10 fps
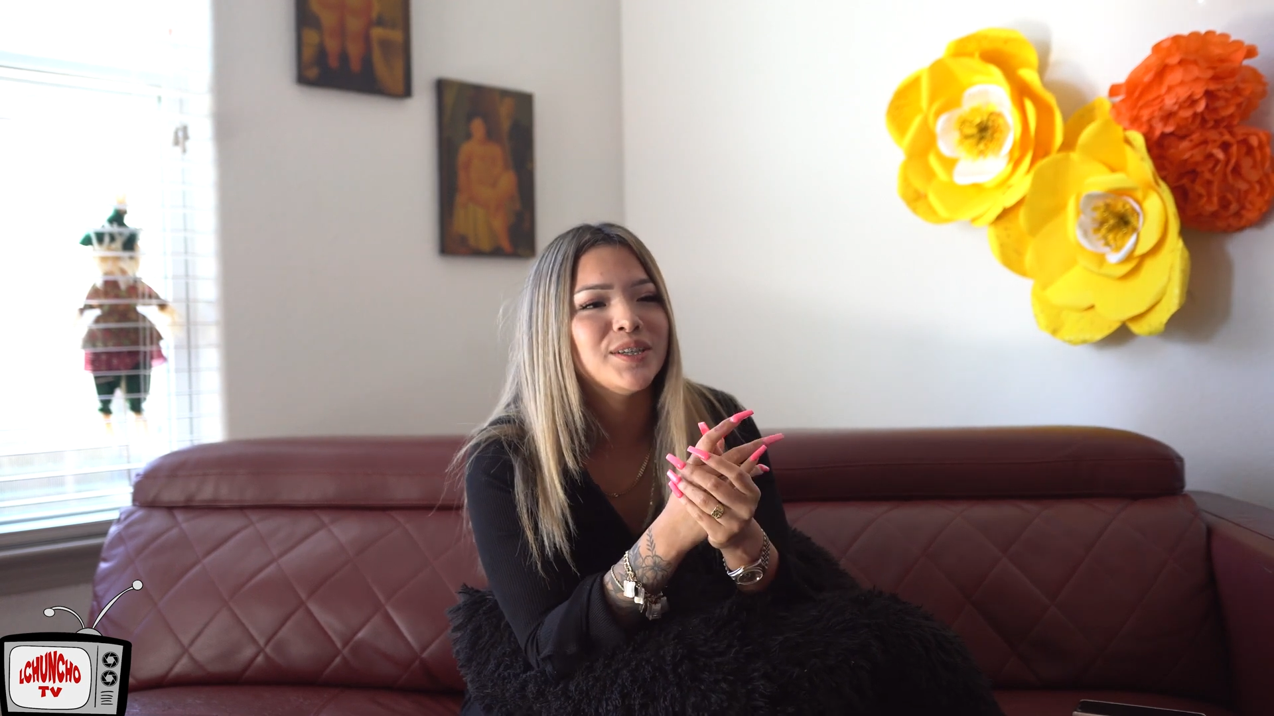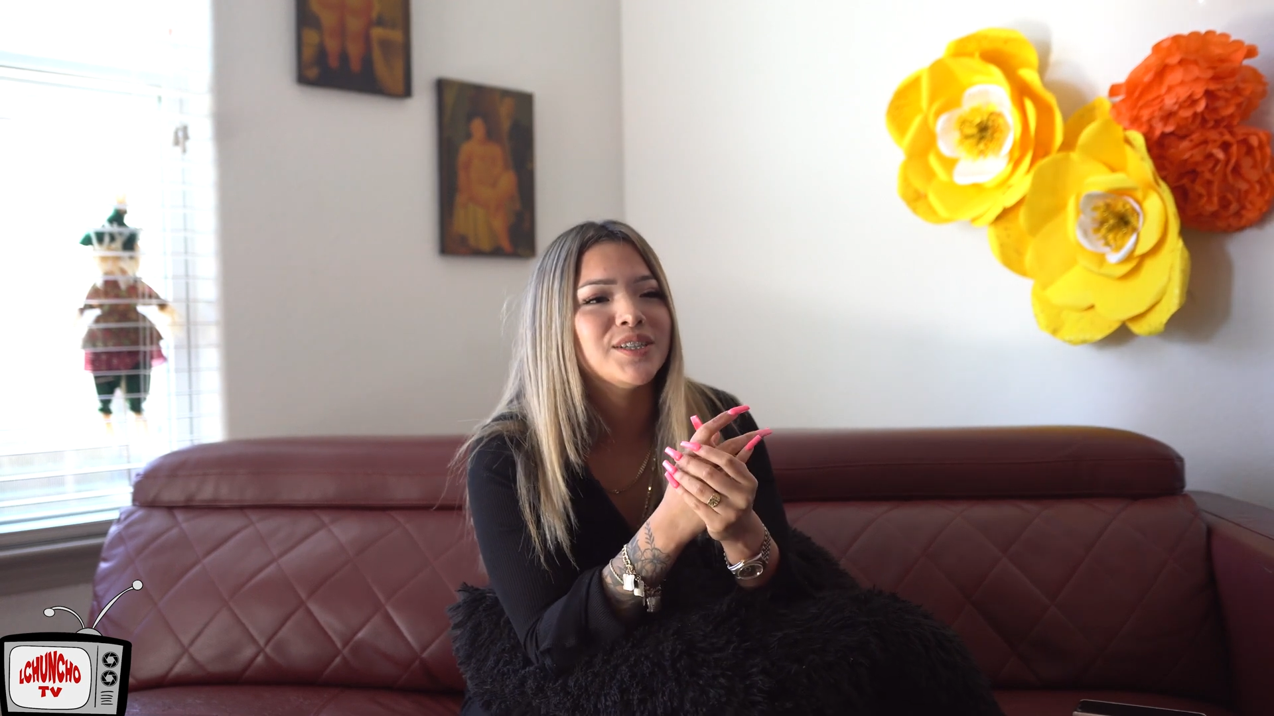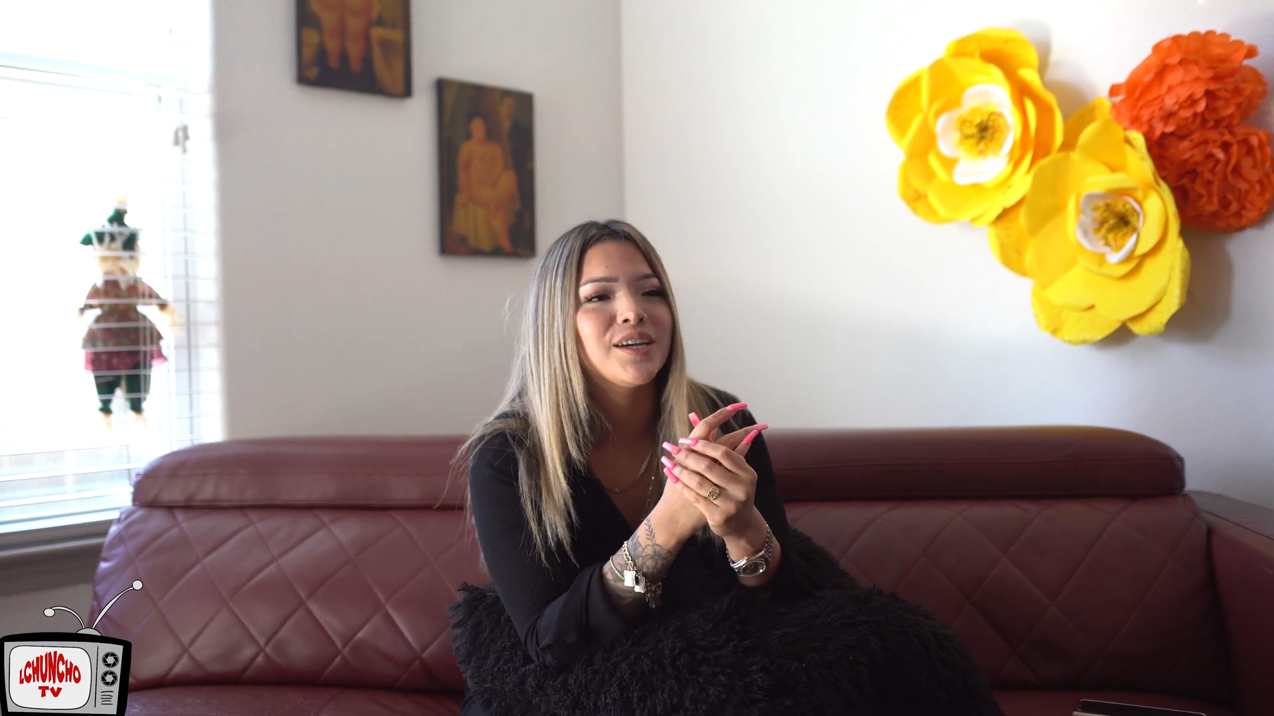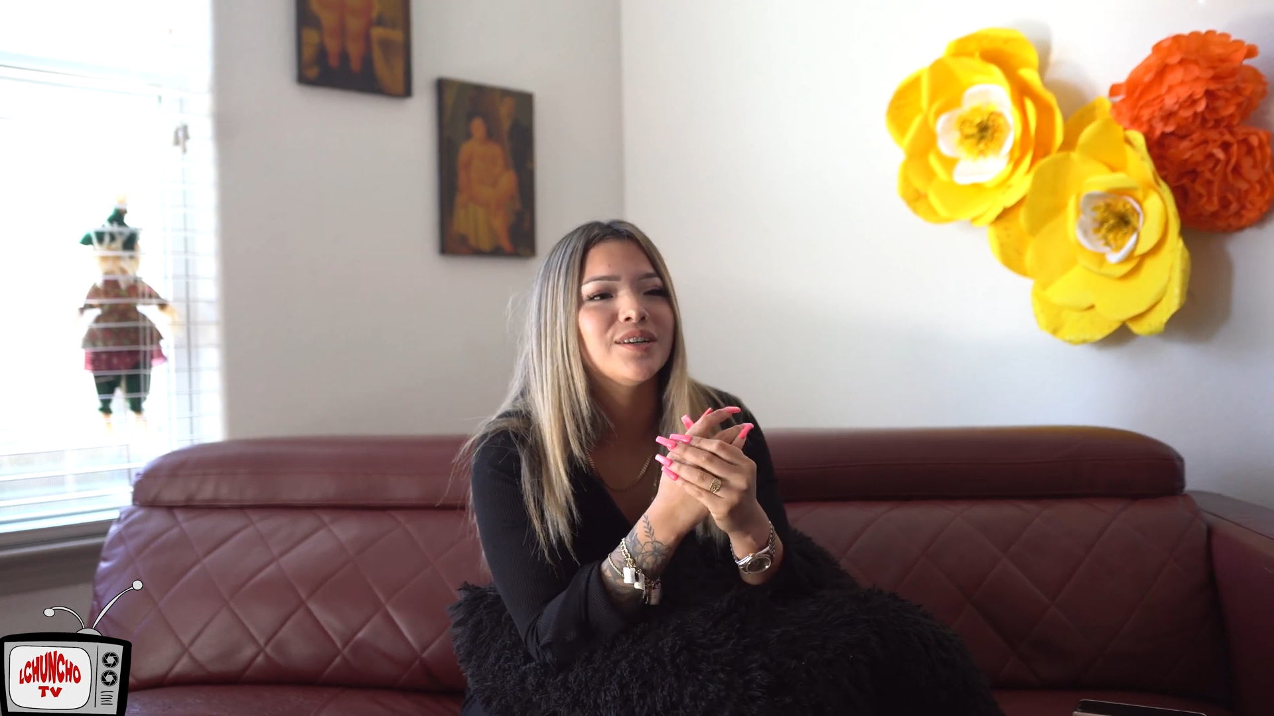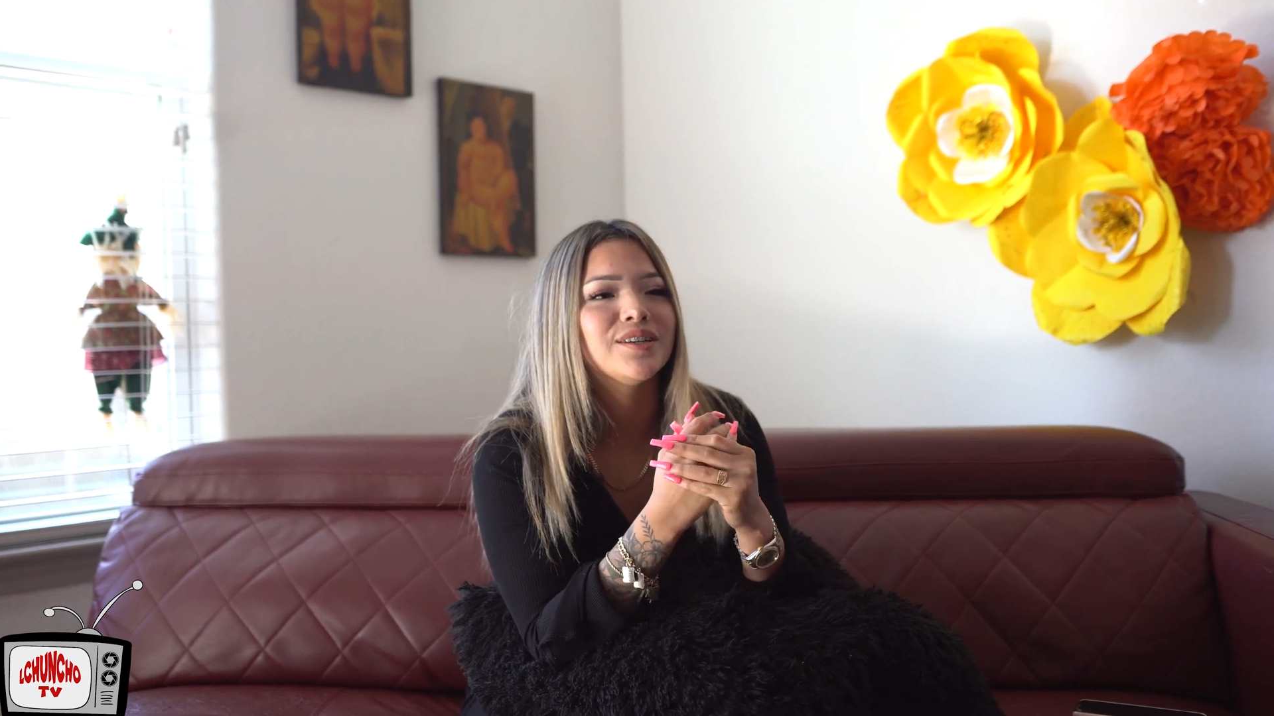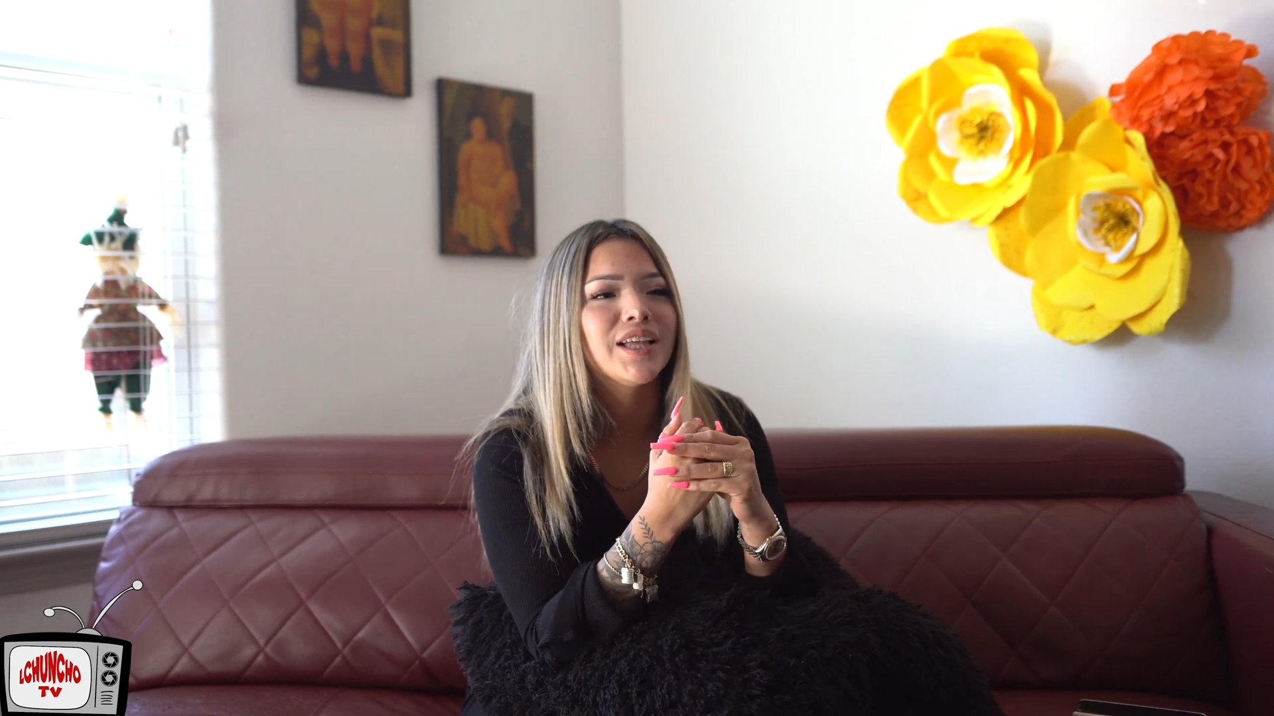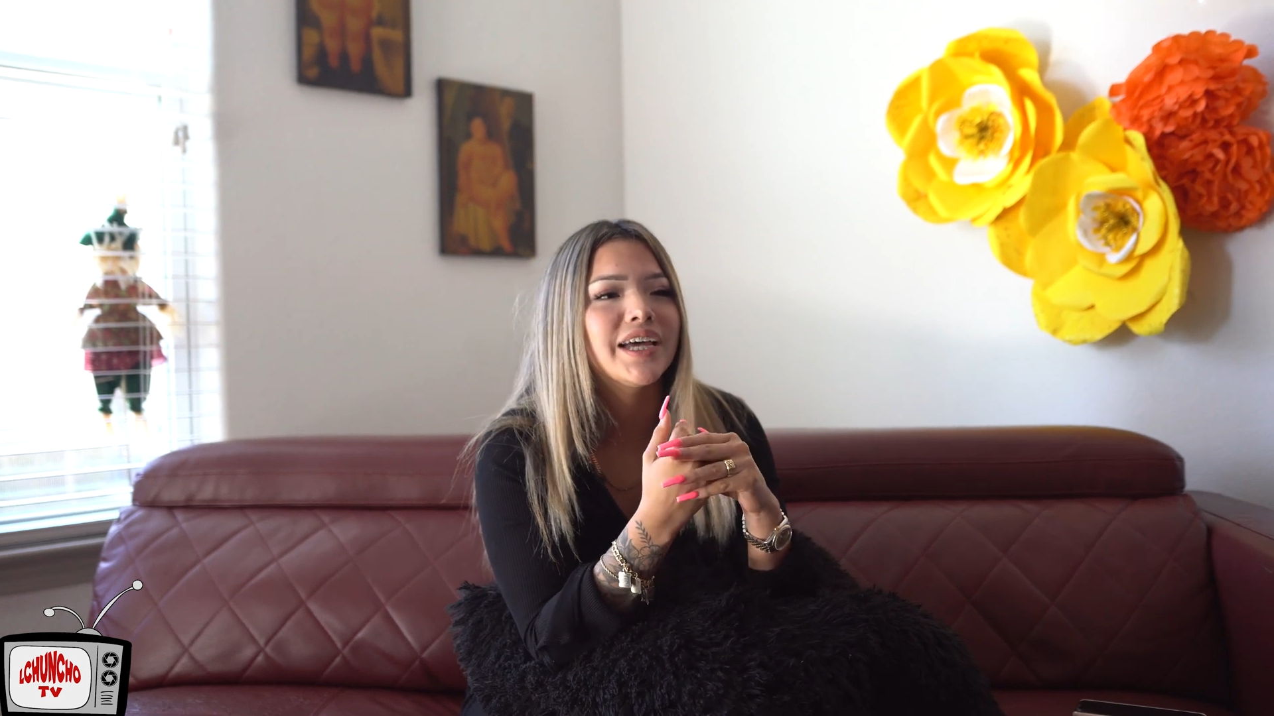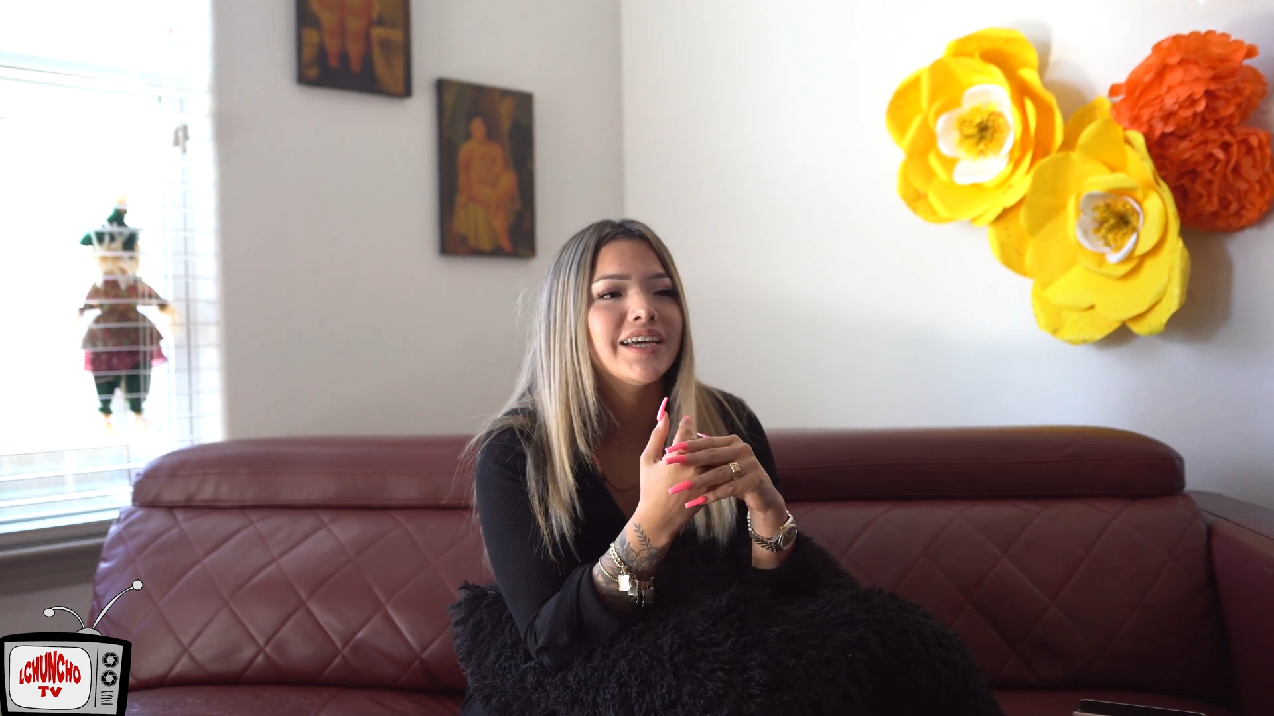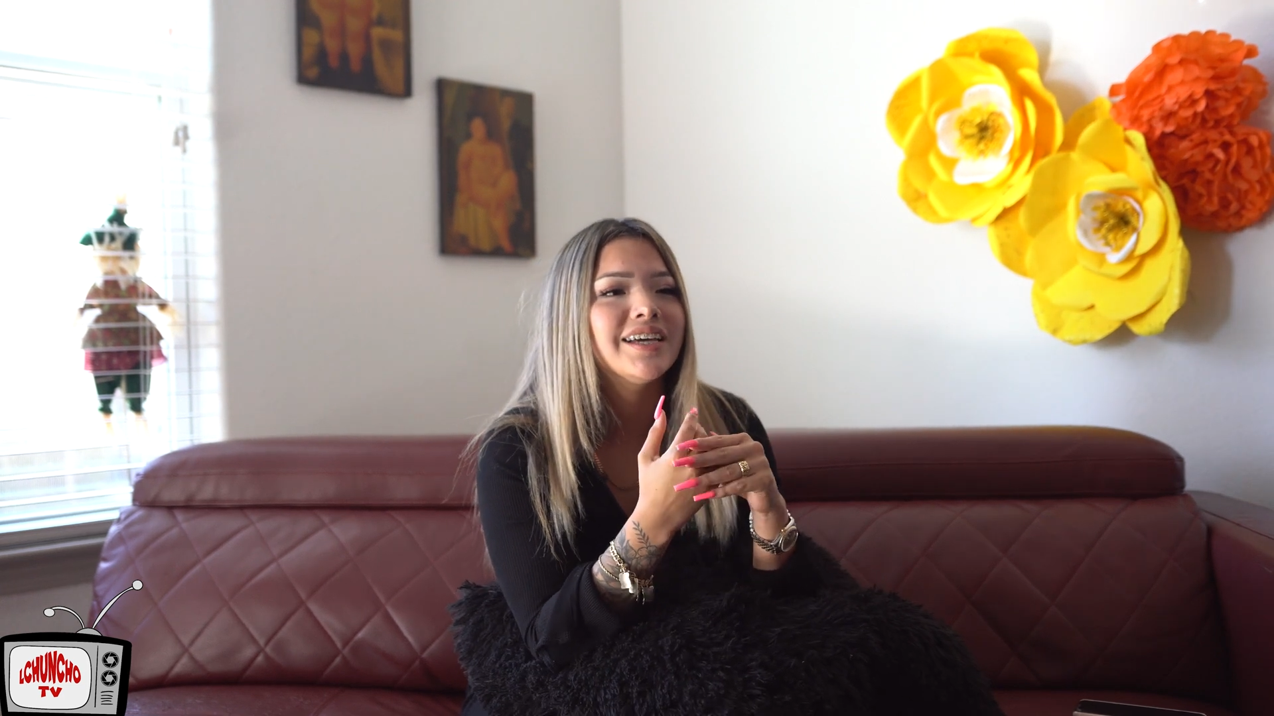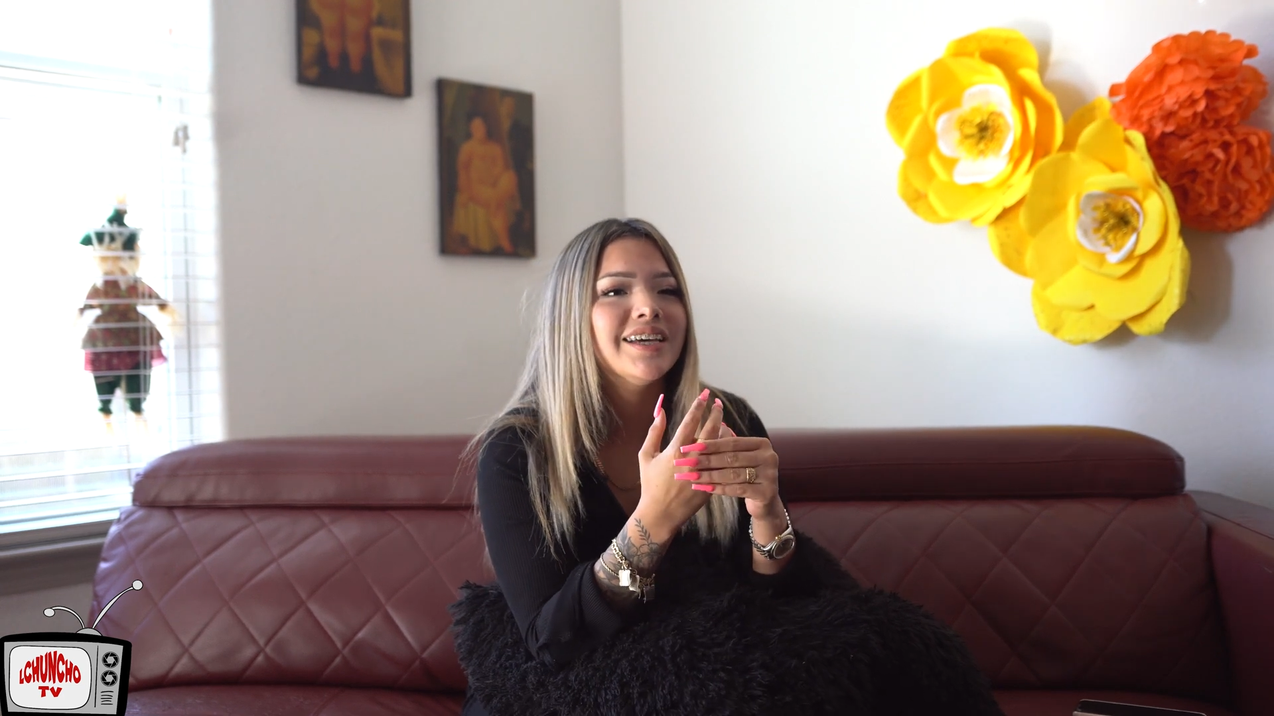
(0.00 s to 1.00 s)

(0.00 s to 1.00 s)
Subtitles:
each other and like,